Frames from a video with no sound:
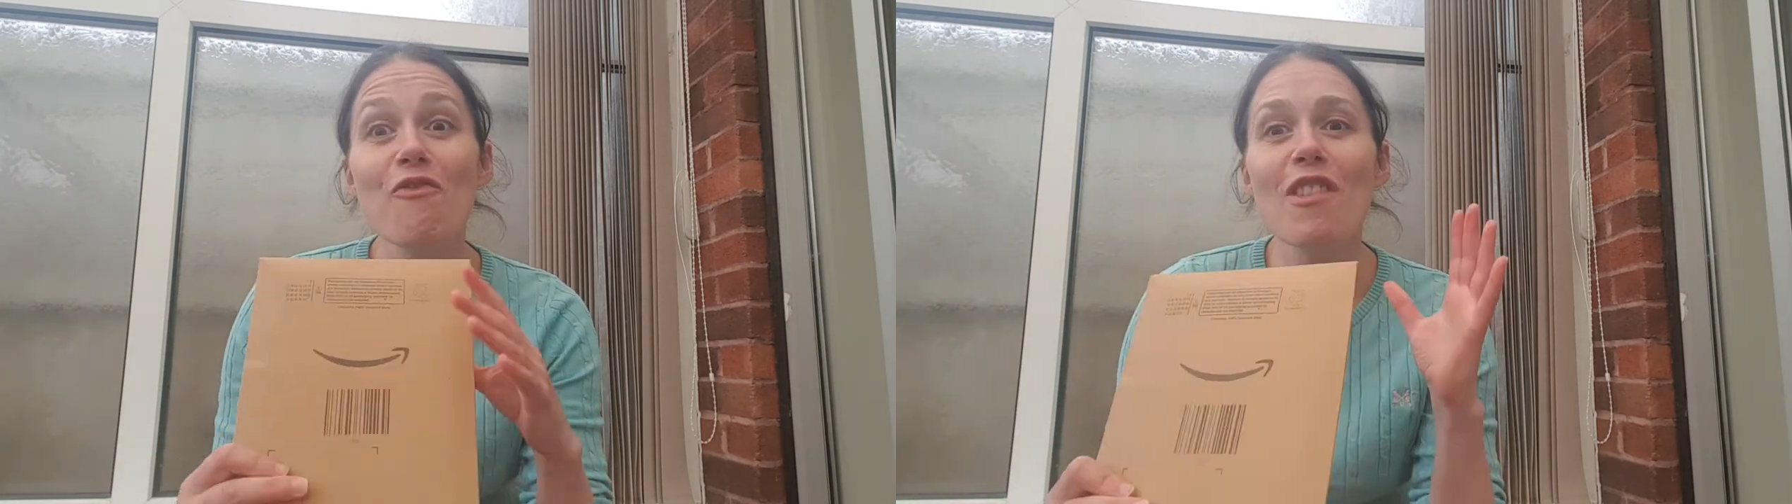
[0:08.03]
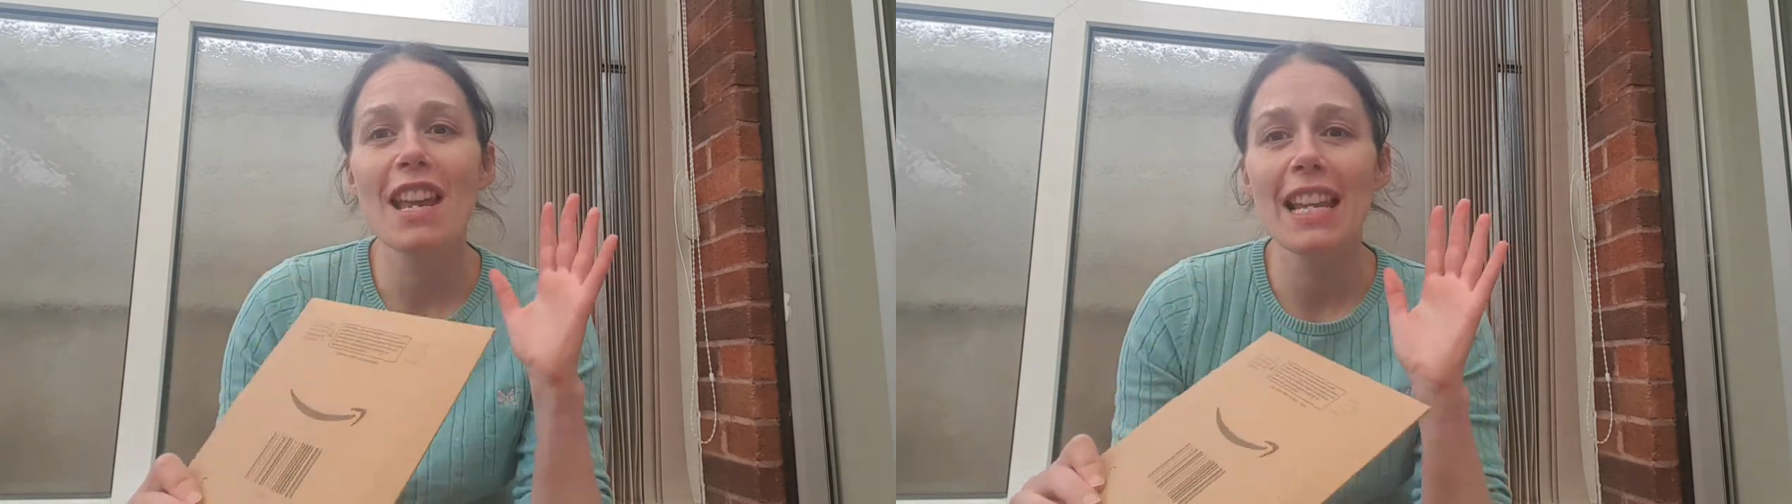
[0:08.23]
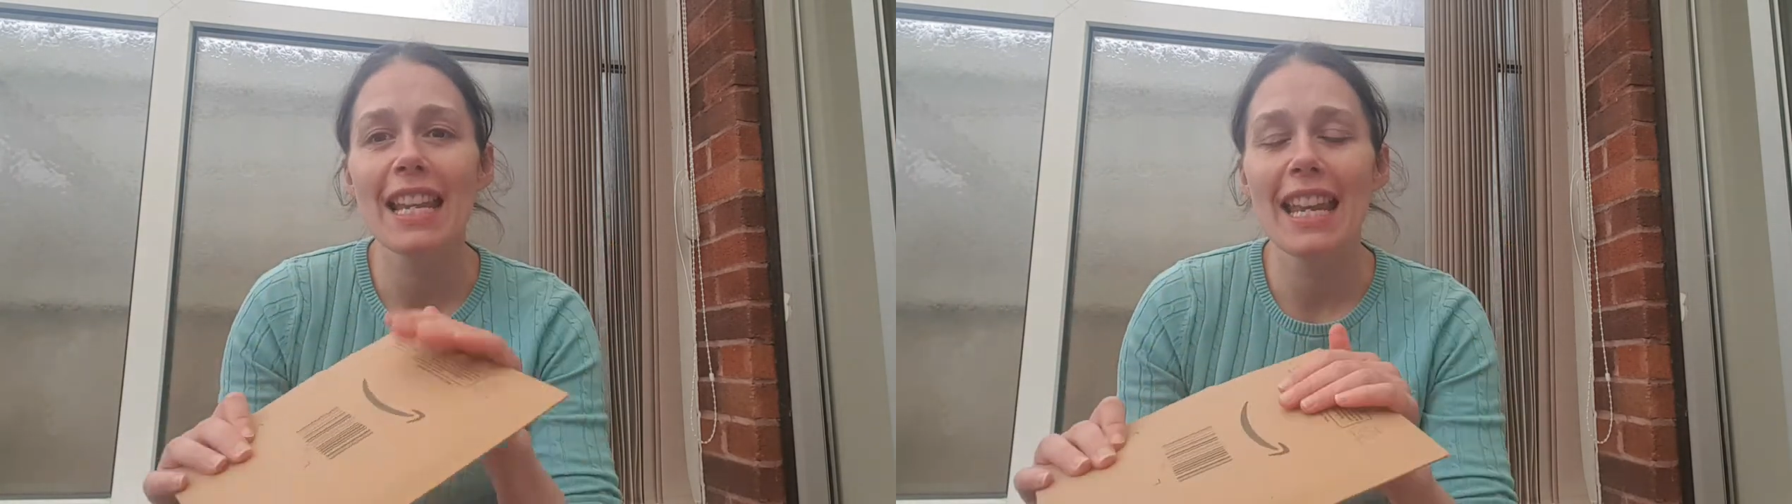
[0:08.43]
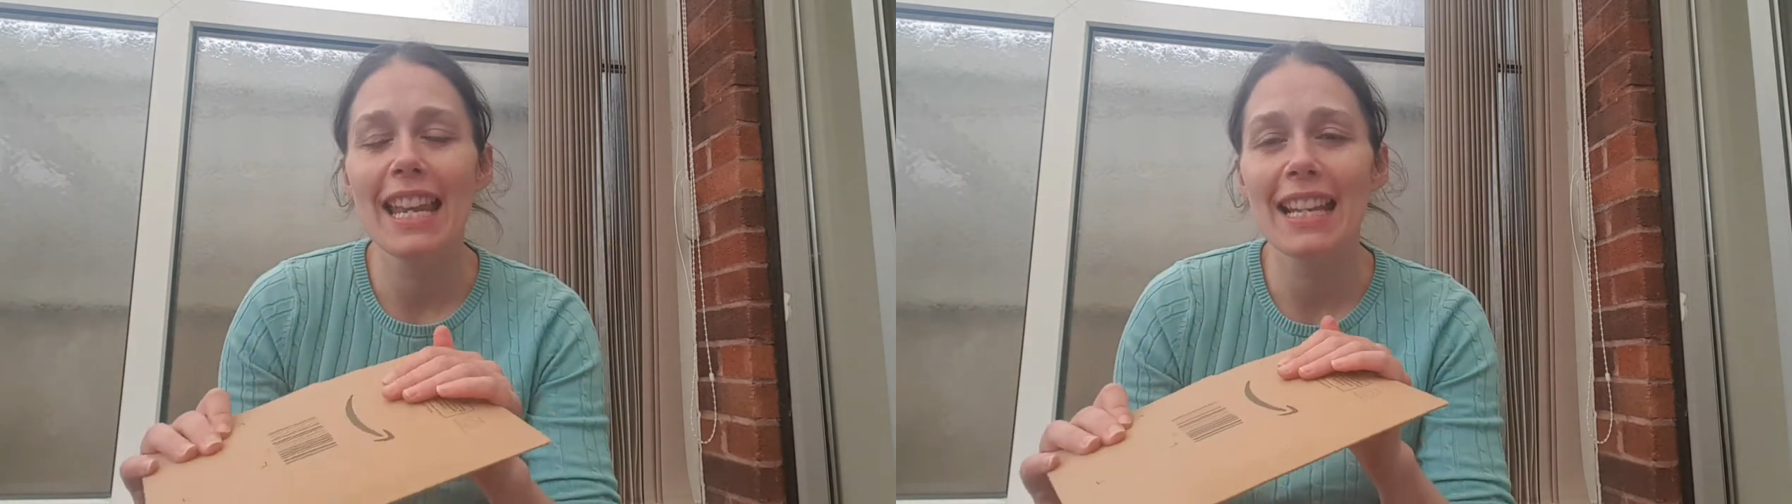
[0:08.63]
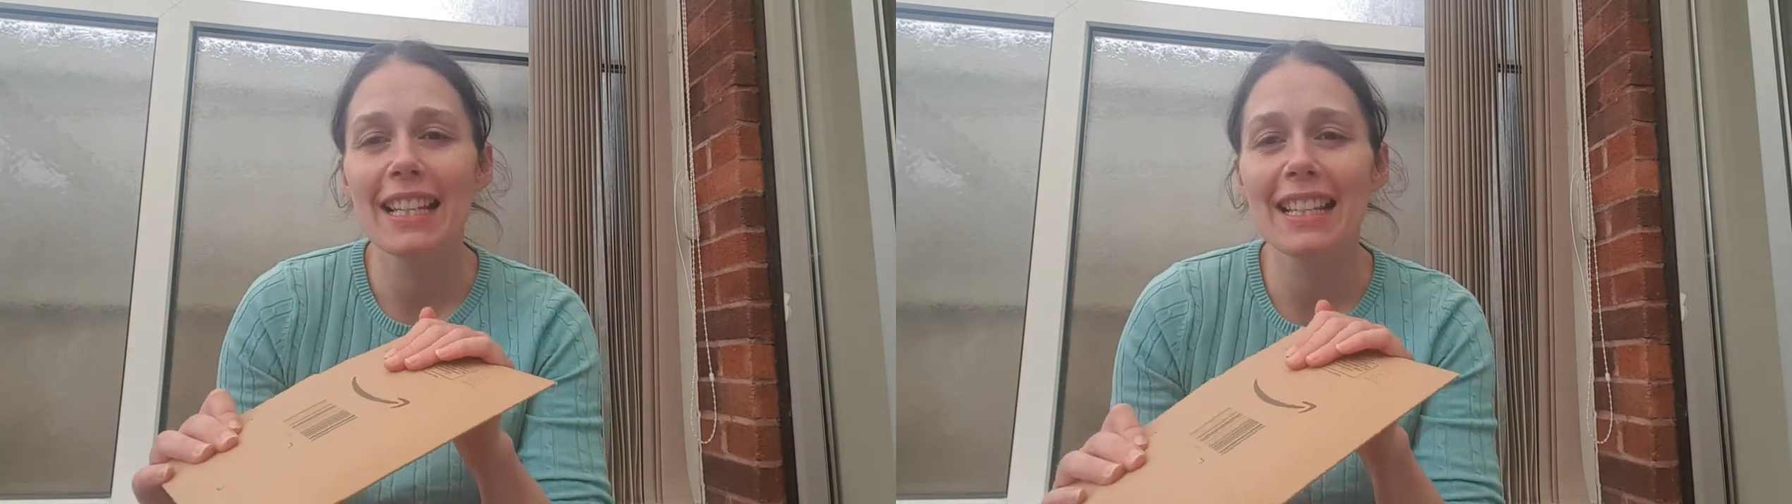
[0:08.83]
really
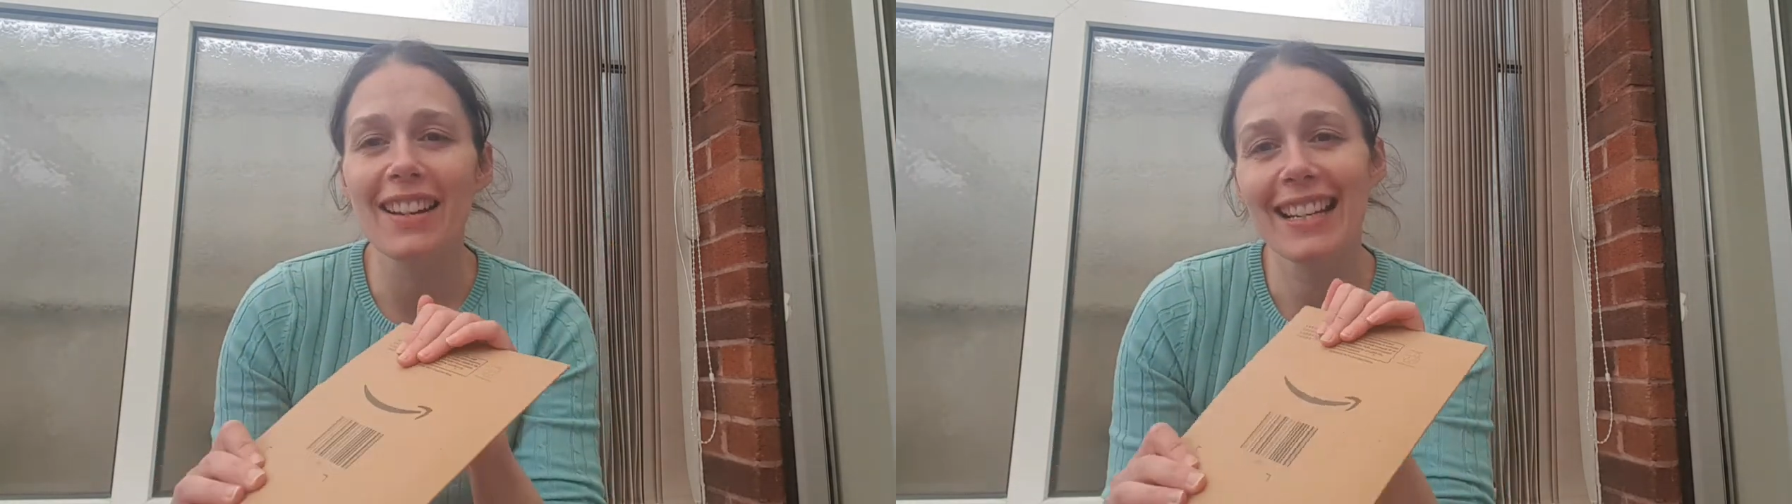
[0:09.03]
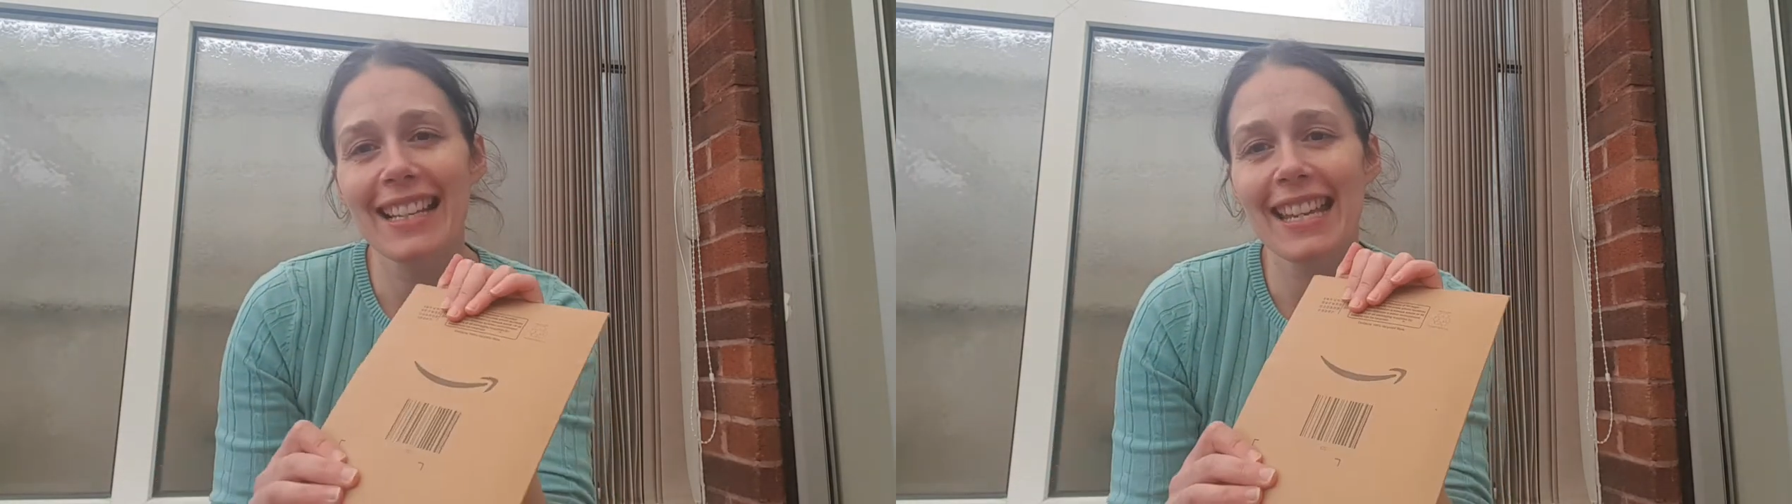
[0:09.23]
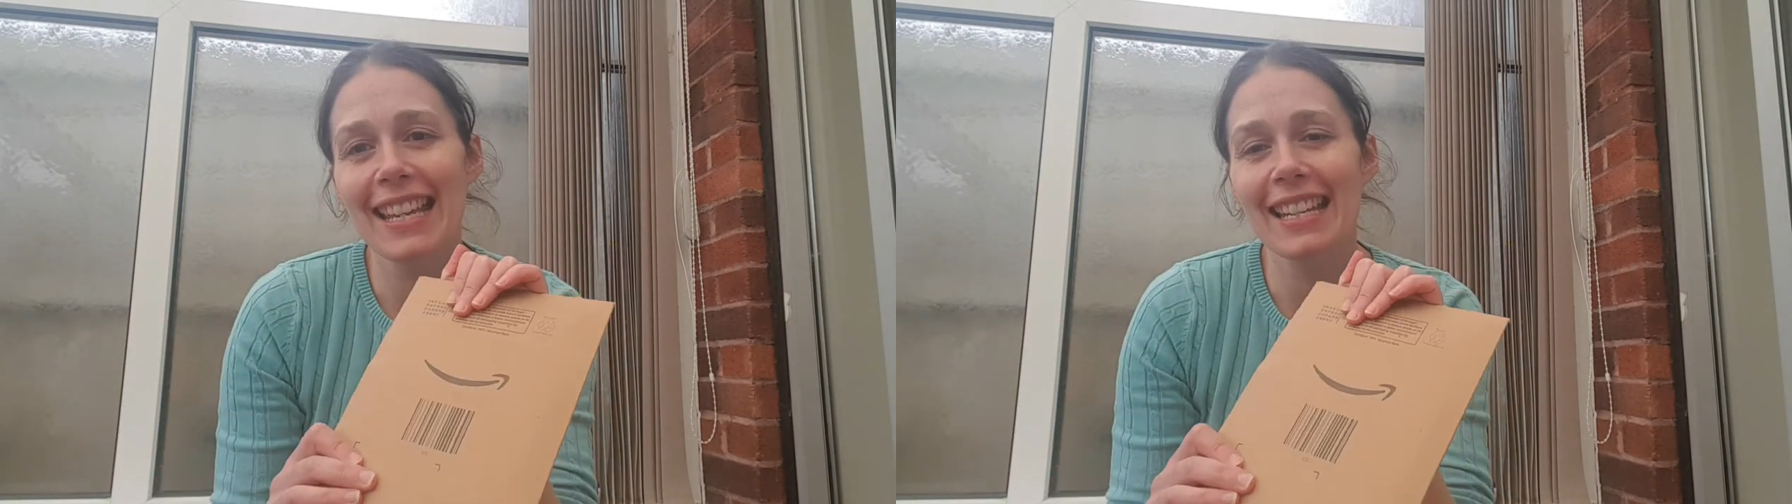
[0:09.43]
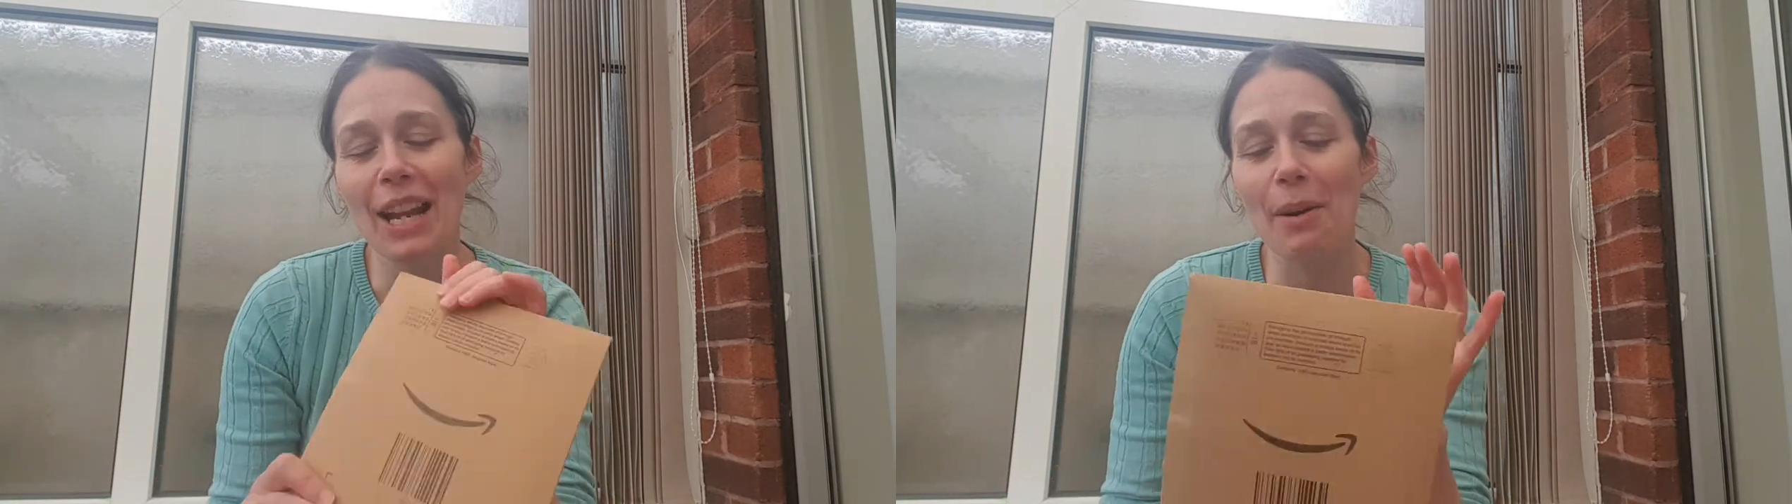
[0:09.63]
excited